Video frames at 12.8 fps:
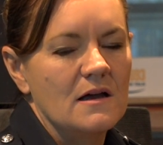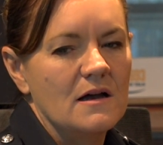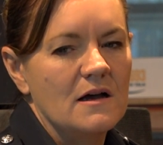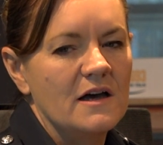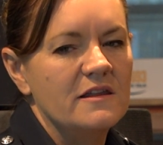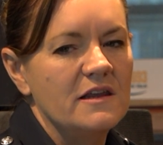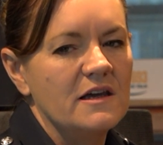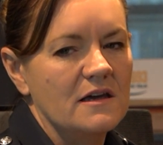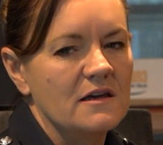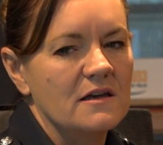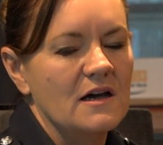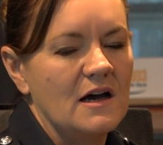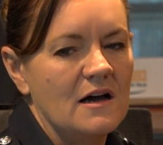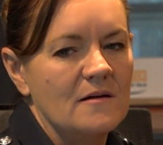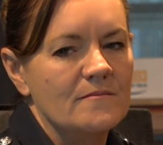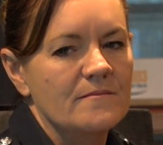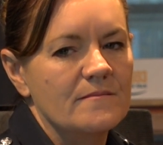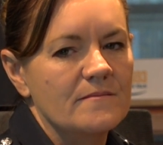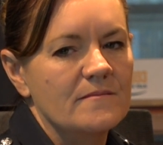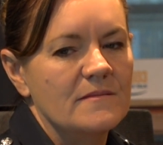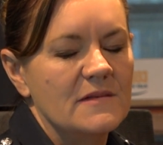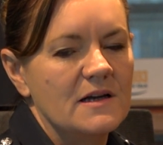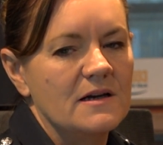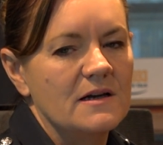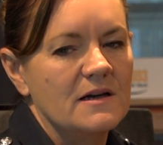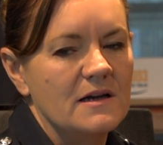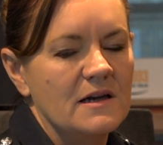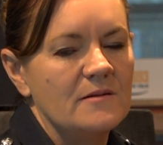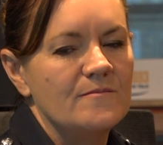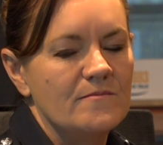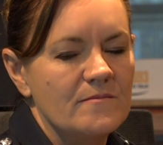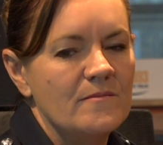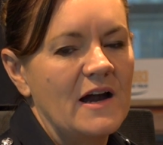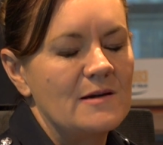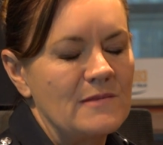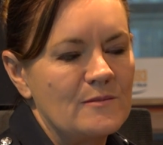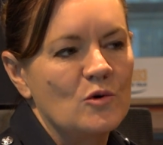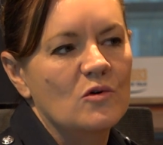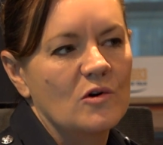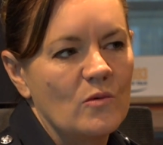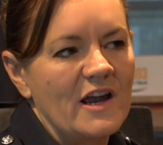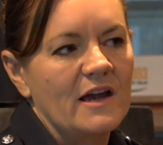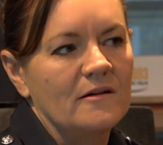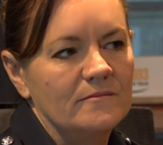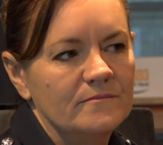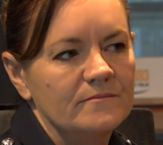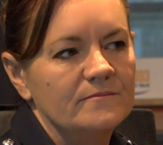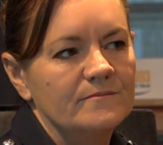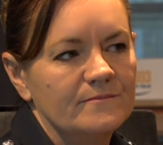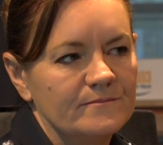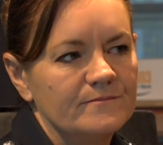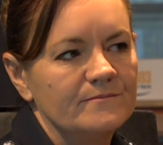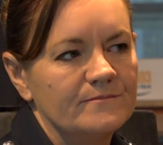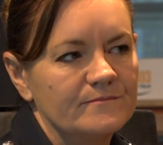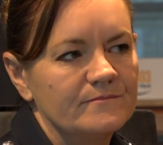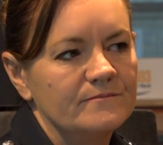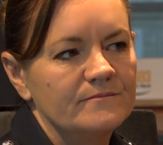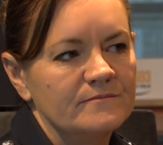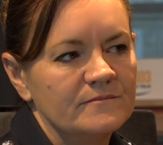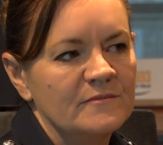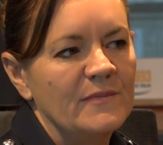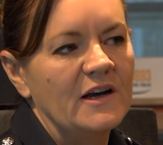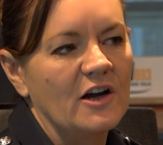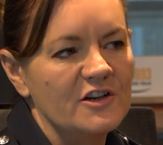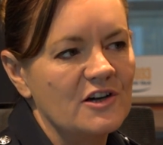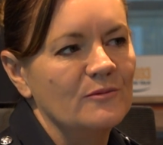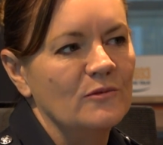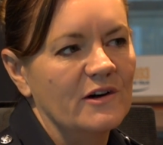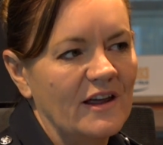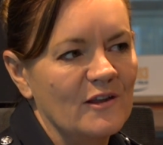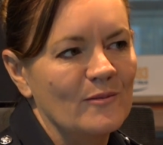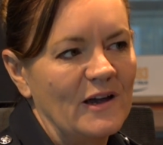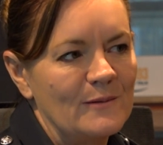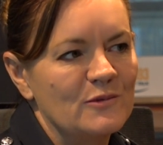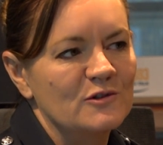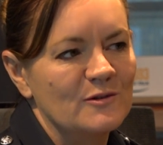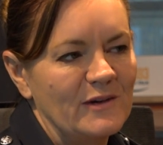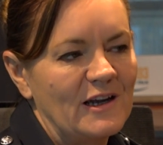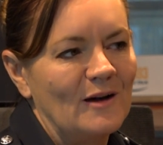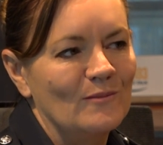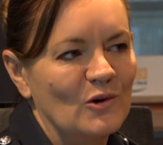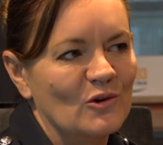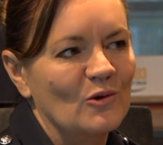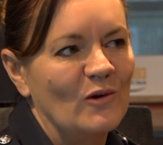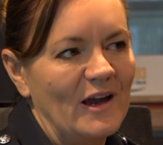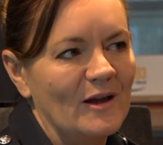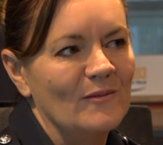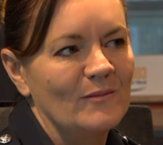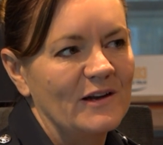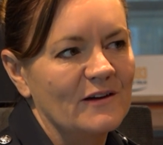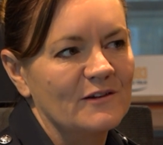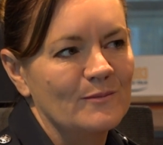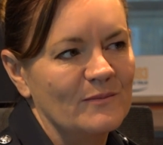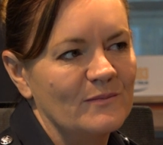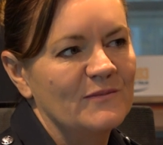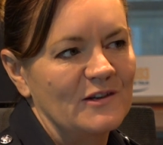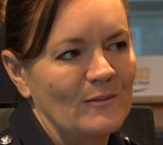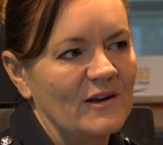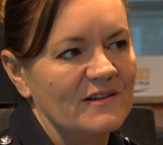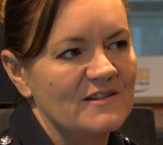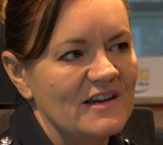I think it made me more aware. But I don't want other people to become more aware because someone's